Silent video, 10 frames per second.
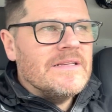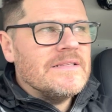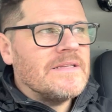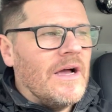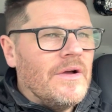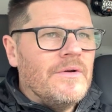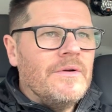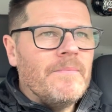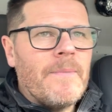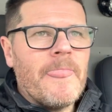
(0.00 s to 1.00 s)
So,
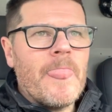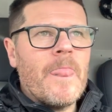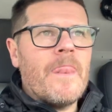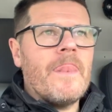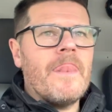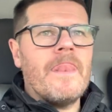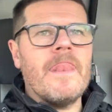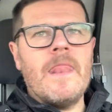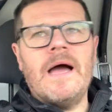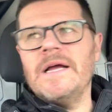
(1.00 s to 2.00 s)

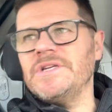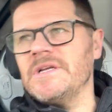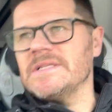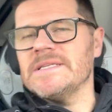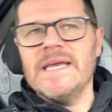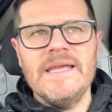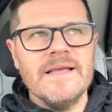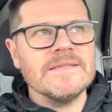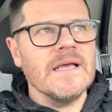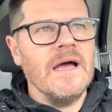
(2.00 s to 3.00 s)
as you can see, they've